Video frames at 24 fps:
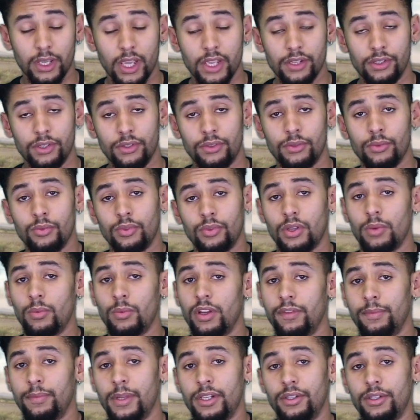Okay, so it's also
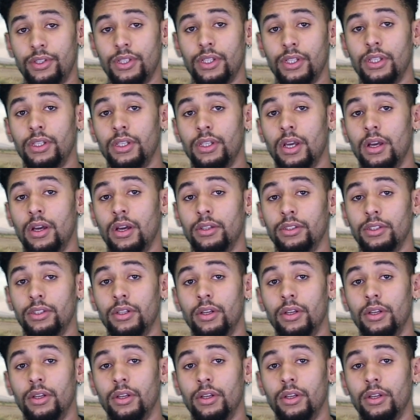worth mentioning that,